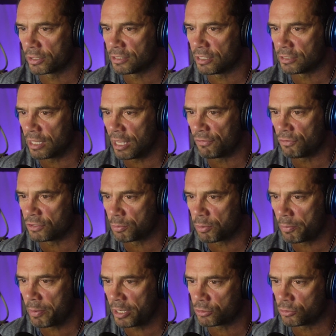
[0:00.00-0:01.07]
It says, life is a
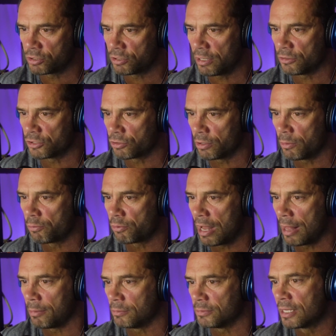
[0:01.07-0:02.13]
perpetual stream of
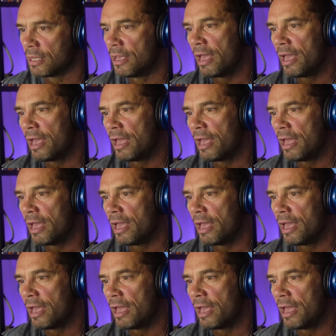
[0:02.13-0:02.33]
problems.